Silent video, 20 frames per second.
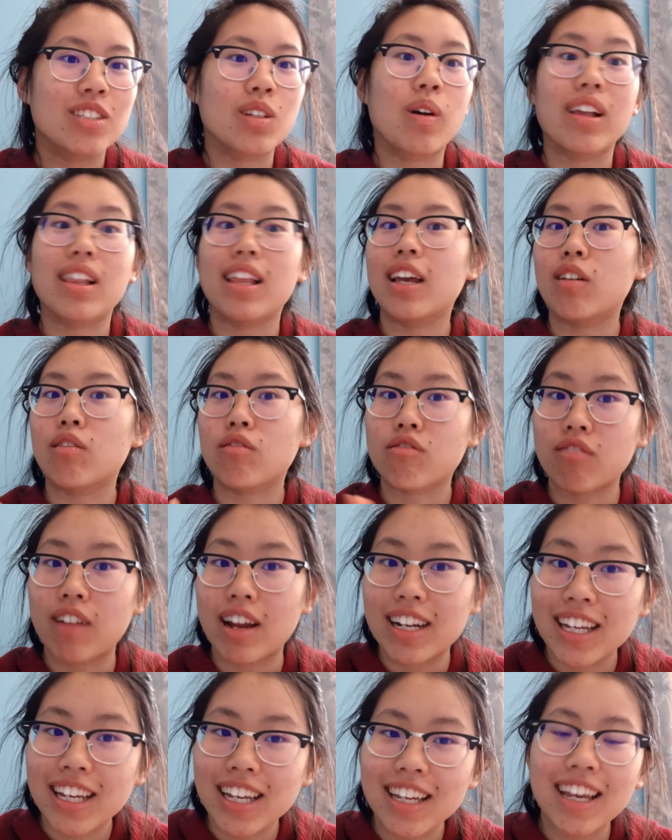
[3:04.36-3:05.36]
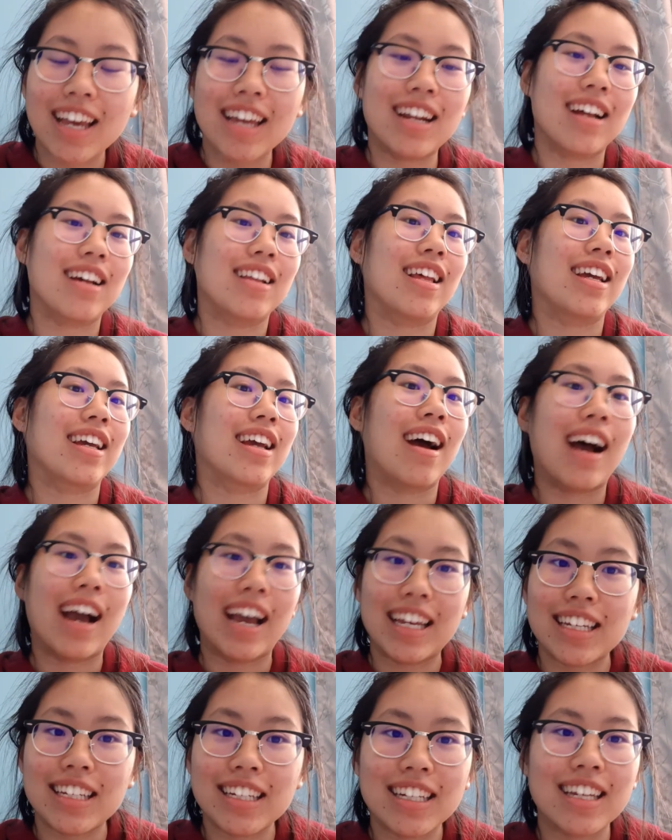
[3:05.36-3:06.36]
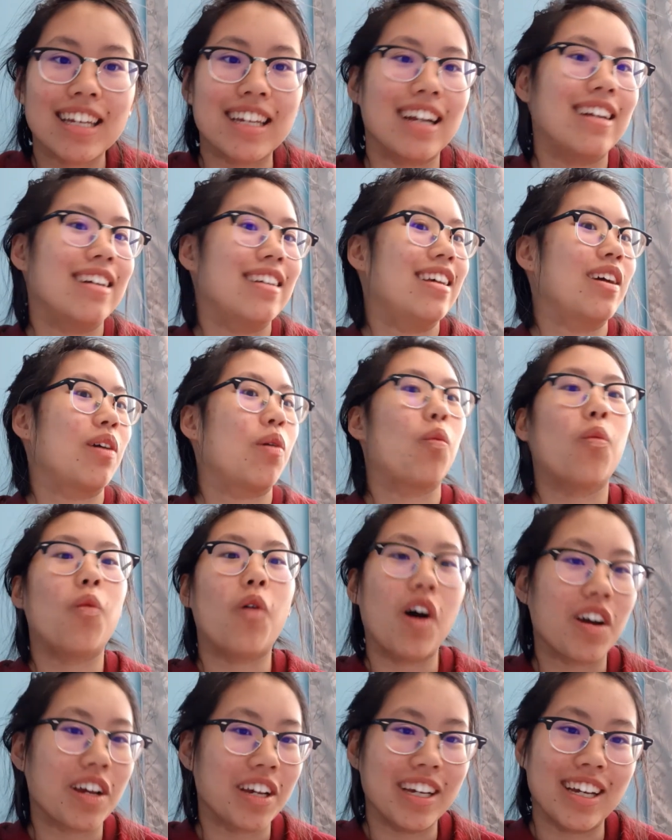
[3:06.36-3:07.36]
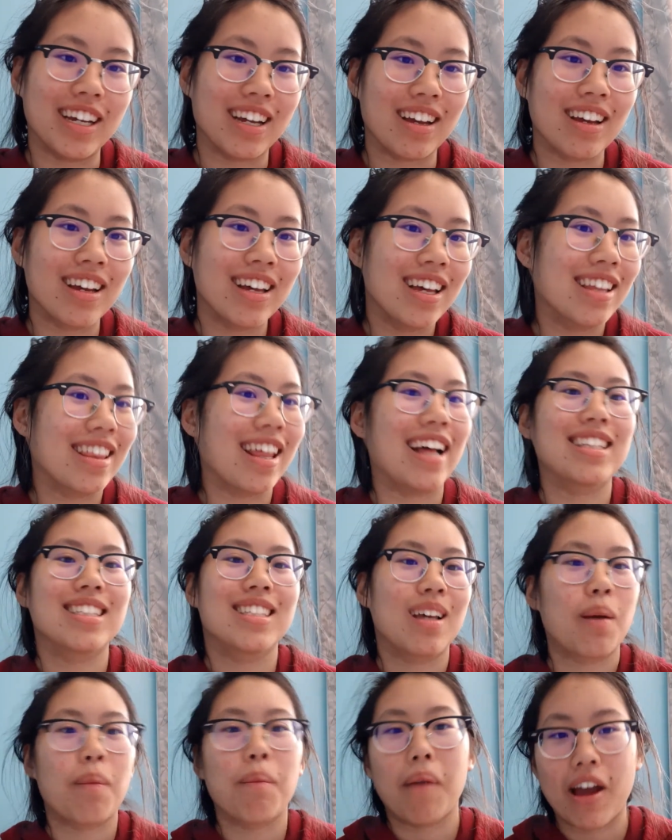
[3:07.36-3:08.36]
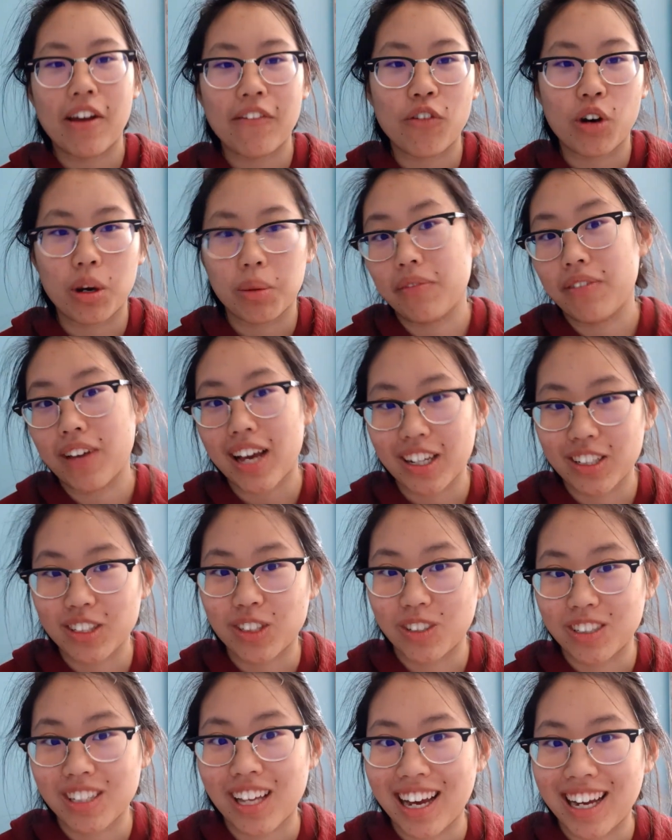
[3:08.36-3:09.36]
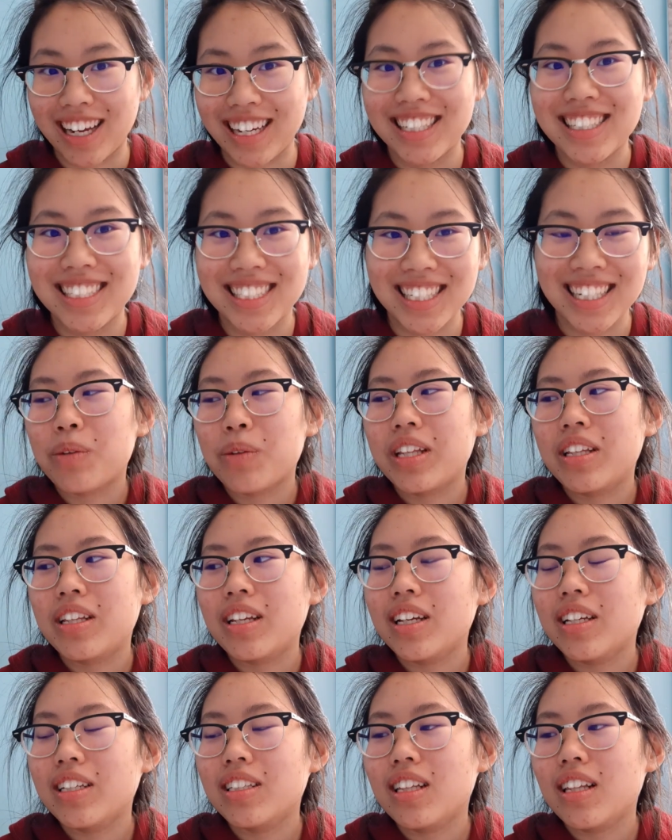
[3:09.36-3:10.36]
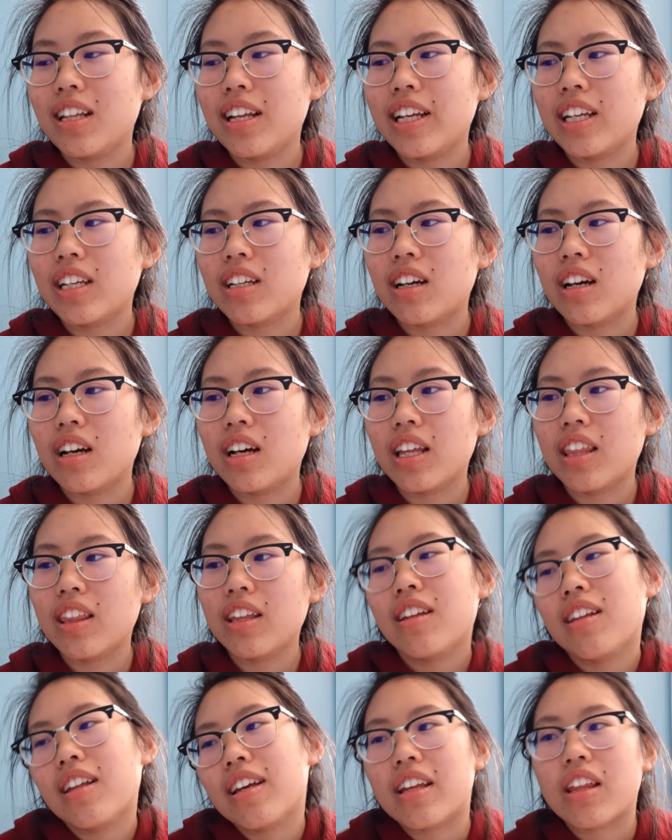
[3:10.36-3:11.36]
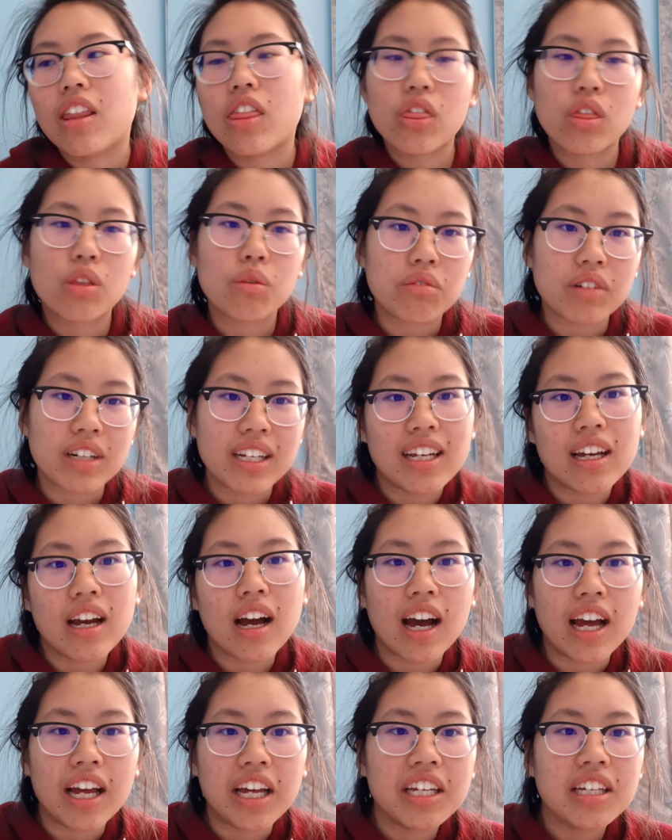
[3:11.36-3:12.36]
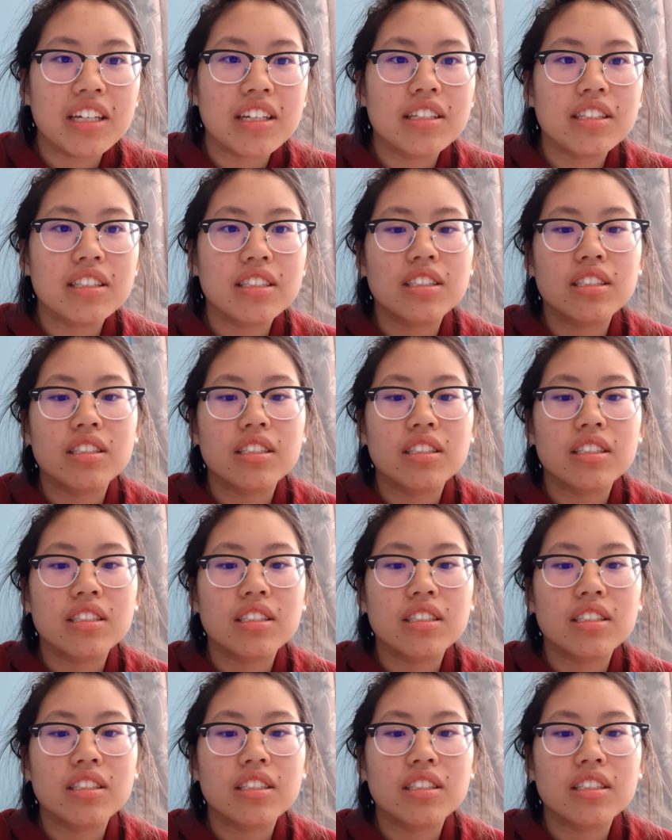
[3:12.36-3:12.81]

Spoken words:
I like running and I like hiking and I like walking. That's like my form of exercise. We did like, I think like 3 hikes,